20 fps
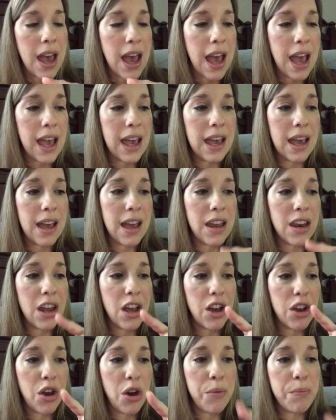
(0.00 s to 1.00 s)
and
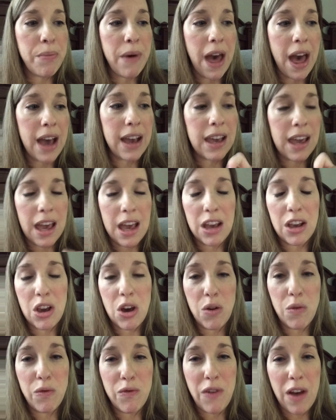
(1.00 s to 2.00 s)
go back and
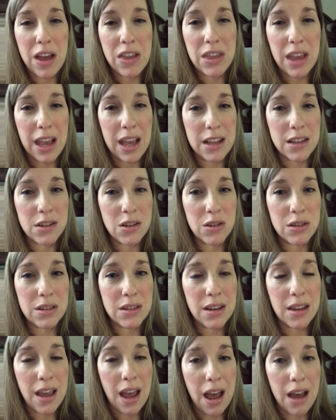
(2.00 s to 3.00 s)
go find the answers
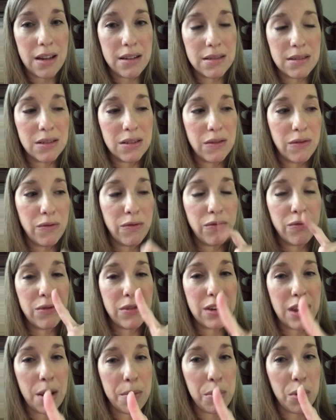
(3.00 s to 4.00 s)
to that
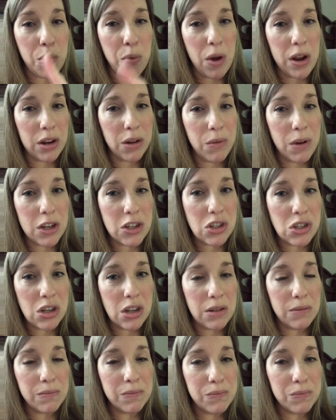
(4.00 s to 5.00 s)
number 1 question.
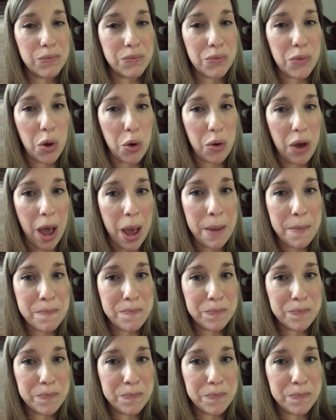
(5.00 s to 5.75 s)
Okay?